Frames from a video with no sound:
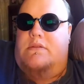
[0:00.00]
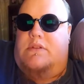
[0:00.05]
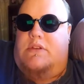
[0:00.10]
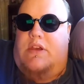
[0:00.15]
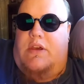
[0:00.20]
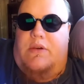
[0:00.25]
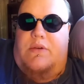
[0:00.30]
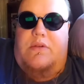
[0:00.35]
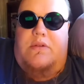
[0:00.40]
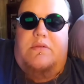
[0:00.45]

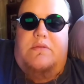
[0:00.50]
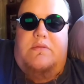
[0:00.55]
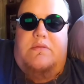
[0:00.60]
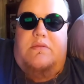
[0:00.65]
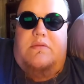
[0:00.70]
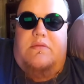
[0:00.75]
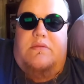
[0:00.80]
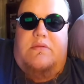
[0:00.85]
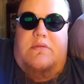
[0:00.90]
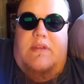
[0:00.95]
go
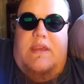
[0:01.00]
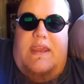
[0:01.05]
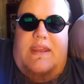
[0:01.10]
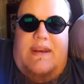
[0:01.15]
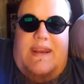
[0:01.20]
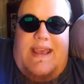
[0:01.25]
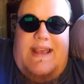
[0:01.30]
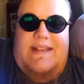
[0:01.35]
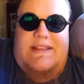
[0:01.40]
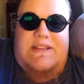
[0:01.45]

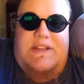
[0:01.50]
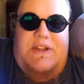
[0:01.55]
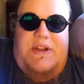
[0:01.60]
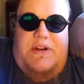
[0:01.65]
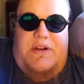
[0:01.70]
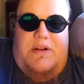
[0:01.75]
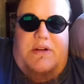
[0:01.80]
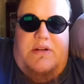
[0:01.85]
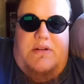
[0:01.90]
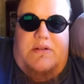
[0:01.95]
and ask
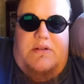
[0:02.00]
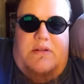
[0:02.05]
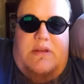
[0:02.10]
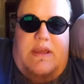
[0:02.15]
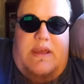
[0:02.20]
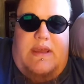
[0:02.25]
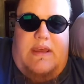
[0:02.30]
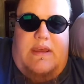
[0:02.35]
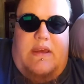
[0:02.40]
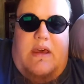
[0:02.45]
your
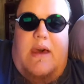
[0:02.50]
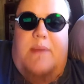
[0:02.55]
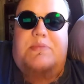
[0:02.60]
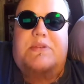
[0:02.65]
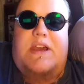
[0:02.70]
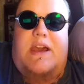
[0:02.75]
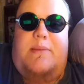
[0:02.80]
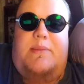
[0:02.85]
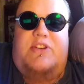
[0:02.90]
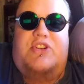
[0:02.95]
uh,
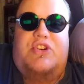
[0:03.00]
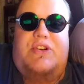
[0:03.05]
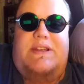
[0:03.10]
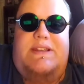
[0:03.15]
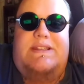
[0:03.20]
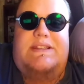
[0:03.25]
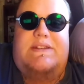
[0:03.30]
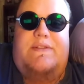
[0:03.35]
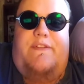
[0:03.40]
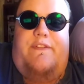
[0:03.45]

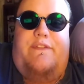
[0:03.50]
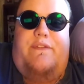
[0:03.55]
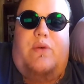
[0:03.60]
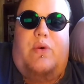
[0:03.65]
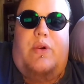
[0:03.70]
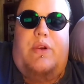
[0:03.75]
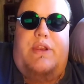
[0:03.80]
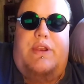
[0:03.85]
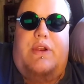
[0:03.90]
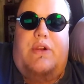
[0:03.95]
optometrist
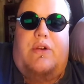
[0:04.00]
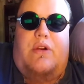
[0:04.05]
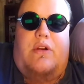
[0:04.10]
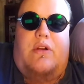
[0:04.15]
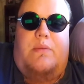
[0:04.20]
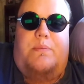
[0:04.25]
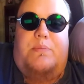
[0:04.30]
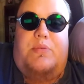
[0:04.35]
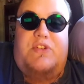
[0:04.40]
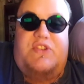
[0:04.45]
for
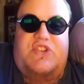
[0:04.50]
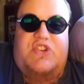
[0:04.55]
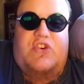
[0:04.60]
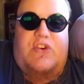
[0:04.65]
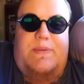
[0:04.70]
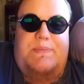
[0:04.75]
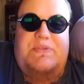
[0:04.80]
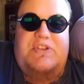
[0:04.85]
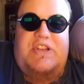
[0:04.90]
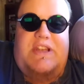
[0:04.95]
your
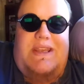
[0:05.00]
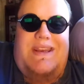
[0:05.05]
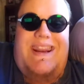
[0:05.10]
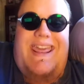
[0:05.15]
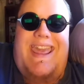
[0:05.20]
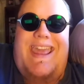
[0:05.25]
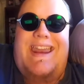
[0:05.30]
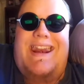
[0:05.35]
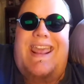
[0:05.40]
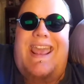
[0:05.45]
prescription
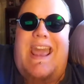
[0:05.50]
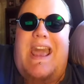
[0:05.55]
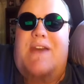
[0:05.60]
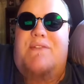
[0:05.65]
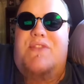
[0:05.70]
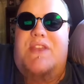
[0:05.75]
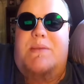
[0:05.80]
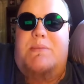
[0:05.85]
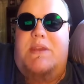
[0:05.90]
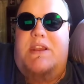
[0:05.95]
and
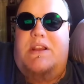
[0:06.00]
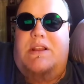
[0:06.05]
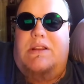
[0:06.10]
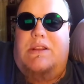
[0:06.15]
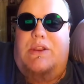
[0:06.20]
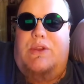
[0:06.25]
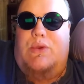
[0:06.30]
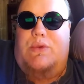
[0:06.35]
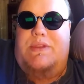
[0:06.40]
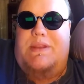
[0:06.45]
have them
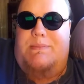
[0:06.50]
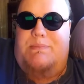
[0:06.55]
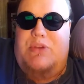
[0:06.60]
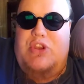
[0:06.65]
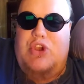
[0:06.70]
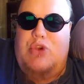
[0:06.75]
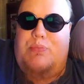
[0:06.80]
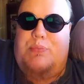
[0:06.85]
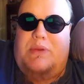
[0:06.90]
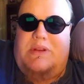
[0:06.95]
include the
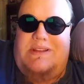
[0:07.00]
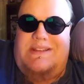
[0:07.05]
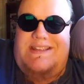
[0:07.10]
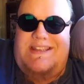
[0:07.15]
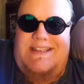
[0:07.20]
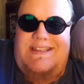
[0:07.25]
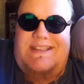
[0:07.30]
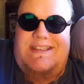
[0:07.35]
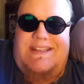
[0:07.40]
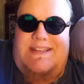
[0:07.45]
pupil
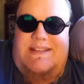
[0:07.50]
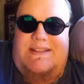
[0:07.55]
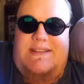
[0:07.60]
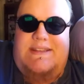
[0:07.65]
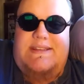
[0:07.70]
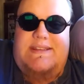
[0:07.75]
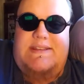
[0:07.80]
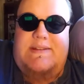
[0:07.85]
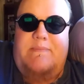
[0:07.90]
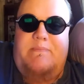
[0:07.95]

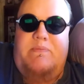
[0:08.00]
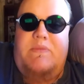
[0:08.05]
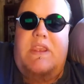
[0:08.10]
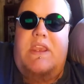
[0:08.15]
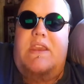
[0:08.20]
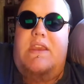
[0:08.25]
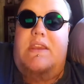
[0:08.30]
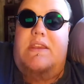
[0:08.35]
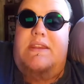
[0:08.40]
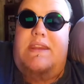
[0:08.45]
distance.
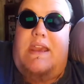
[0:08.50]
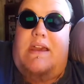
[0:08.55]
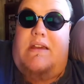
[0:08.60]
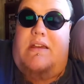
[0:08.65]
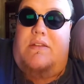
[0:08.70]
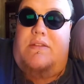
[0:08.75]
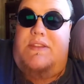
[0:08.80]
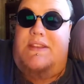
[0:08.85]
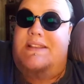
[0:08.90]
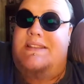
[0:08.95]

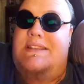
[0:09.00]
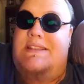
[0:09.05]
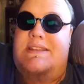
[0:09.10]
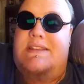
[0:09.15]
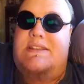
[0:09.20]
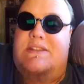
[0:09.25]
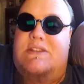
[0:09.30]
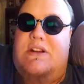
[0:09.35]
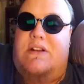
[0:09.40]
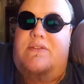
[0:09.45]
Now, this is
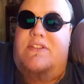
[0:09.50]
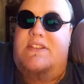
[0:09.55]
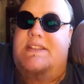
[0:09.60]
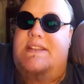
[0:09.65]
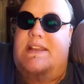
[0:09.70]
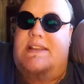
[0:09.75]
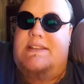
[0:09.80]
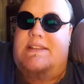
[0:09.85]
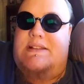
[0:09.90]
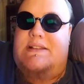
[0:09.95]
a
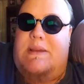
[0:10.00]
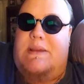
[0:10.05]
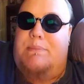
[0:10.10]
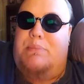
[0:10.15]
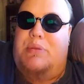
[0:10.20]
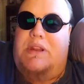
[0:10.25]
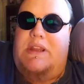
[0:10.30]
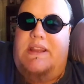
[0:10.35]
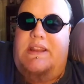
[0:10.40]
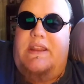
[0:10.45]
service that's
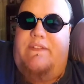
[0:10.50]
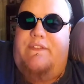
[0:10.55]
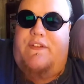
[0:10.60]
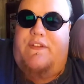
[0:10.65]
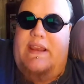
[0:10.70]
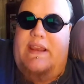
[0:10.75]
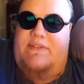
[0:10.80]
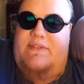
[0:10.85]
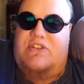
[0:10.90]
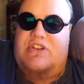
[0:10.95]
completely
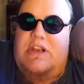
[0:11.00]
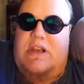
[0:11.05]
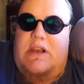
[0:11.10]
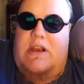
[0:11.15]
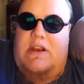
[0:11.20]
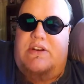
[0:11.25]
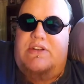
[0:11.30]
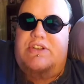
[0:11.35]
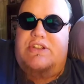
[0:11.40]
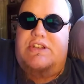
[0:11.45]
free of
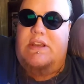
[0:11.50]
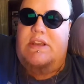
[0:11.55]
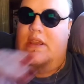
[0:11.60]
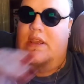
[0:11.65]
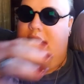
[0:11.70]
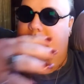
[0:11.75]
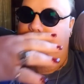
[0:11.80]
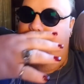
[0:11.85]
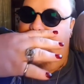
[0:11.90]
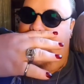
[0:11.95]
charge,
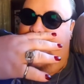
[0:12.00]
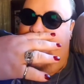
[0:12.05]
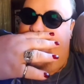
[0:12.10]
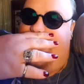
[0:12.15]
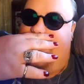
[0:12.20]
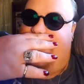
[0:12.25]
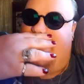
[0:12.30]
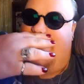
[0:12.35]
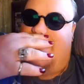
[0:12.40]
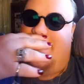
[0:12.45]

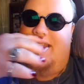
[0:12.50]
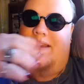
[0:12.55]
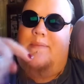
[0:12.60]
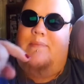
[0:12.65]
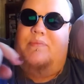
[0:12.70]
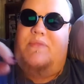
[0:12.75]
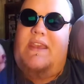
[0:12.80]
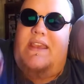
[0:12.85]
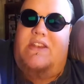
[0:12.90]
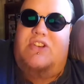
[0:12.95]
and
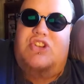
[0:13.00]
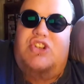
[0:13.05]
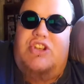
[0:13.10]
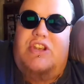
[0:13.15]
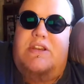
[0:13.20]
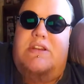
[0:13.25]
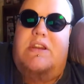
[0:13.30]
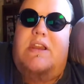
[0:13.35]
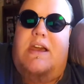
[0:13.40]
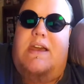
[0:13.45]
um, they
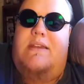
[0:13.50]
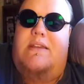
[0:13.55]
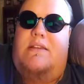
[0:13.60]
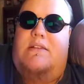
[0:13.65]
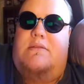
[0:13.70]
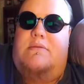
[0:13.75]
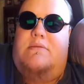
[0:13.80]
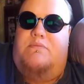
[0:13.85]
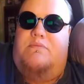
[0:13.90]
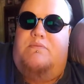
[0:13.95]
should not
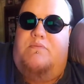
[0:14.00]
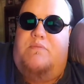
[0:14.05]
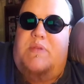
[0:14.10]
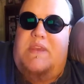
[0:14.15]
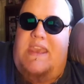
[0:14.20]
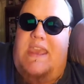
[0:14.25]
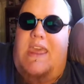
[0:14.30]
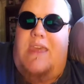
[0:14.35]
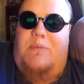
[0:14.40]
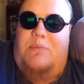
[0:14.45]

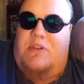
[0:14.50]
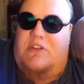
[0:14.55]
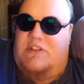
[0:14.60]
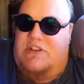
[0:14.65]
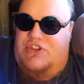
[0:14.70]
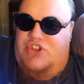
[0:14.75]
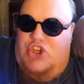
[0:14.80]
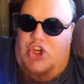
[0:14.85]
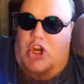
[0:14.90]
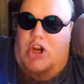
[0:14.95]
be able
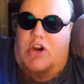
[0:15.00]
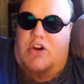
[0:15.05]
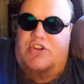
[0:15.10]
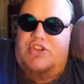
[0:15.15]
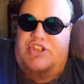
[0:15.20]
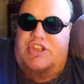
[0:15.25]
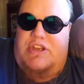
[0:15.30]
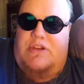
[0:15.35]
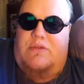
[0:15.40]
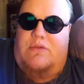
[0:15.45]
to
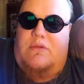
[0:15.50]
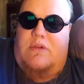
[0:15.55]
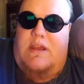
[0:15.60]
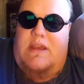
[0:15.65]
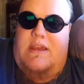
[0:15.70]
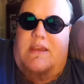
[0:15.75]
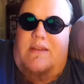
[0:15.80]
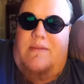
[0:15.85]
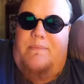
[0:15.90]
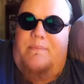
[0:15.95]
charge you.
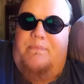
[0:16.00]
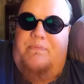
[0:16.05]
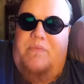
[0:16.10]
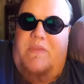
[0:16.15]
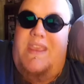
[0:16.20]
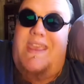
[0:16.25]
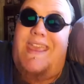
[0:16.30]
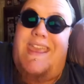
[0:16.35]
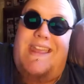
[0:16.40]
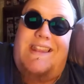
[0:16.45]
Um,
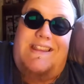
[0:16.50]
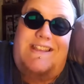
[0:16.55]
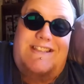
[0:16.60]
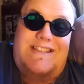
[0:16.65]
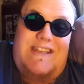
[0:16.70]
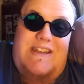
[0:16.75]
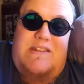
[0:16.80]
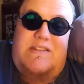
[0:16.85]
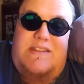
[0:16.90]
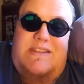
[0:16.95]
at
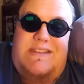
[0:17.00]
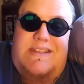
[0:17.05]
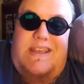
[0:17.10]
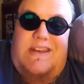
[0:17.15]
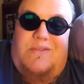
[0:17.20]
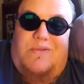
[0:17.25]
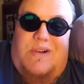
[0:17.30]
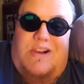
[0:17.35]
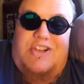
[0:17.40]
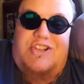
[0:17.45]
least here in the
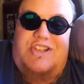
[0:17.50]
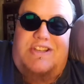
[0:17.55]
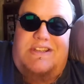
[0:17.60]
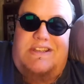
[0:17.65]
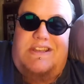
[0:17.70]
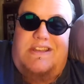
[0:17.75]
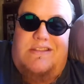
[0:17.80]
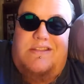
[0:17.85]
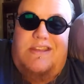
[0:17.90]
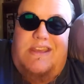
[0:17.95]
state of
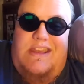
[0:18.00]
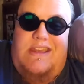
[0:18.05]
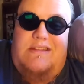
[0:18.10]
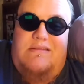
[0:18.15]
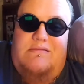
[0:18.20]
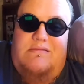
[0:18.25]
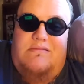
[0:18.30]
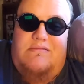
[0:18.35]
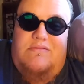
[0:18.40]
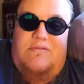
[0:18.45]
Washington, they
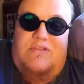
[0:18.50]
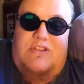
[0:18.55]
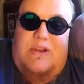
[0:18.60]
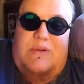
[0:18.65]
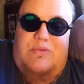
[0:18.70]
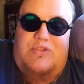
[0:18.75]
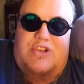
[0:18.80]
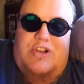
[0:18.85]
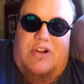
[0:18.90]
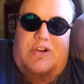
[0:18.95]

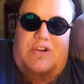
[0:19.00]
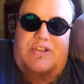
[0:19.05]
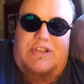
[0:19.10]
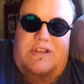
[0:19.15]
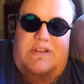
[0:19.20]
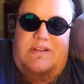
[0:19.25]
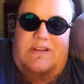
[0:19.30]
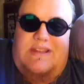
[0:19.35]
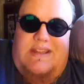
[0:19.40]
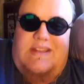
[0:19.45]
don't charge
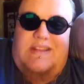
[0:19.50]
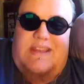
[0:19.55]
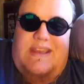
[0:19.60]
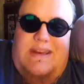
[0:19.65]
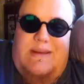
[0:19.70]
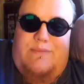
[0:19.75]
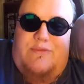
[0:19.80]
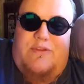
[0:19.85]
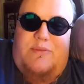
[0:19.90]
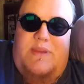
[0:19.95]
you to get
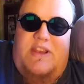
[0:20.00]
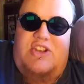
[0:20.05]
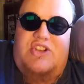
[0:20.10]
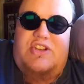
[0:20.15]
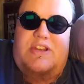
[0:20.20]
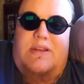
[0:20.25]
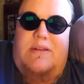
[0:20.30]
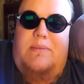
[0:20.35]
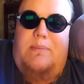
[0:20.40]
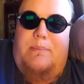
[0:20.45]
that
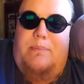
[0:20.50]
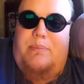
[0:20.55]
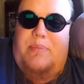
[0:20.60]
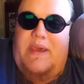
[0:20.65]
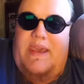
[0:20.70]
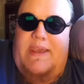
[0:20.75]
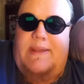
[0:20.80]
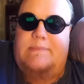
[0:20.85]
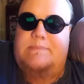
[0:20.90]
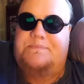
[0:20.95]
information.
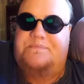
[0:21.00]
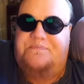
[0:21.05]
But